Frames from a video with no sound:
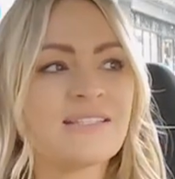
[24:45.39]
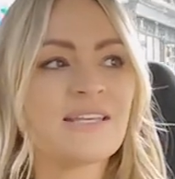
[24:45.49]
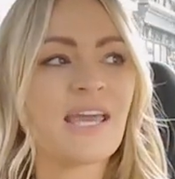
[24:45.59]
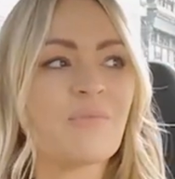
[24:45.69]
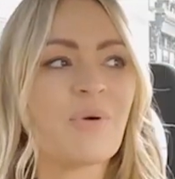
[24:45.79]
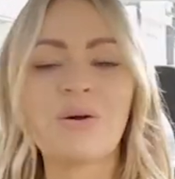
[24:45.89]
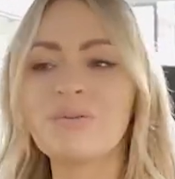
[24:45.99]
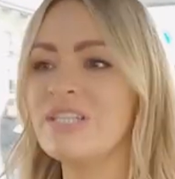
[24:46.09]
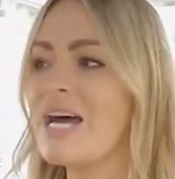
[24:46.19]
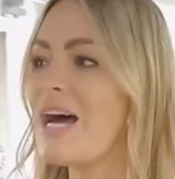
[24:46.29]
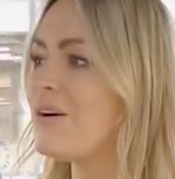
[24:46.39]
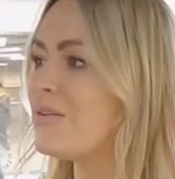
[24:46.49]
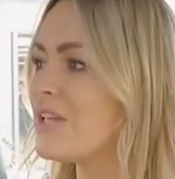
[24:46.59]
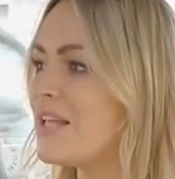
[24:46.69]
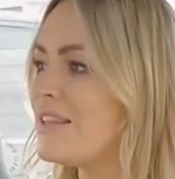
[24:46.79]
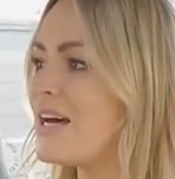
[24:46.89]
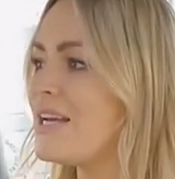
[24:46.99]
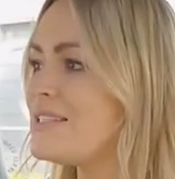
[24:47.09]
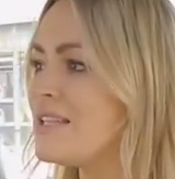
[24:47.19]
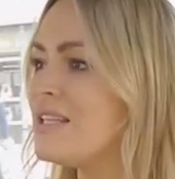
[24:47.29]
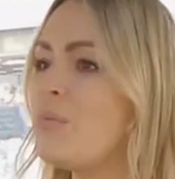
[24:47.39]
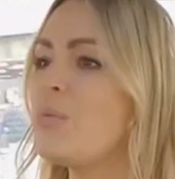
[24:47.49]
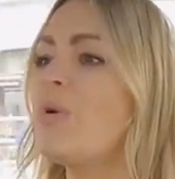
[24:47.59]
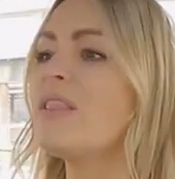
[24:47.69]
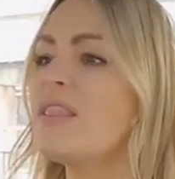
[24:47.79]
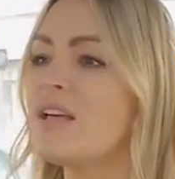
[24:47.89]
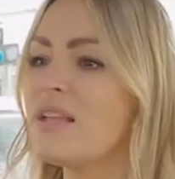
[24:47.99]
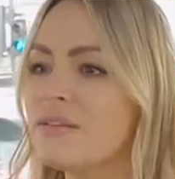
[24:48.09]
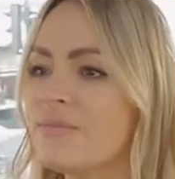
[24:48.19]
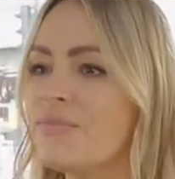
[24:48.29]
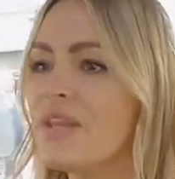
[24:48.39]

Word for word: As I get a bit older now, that that is the number one thing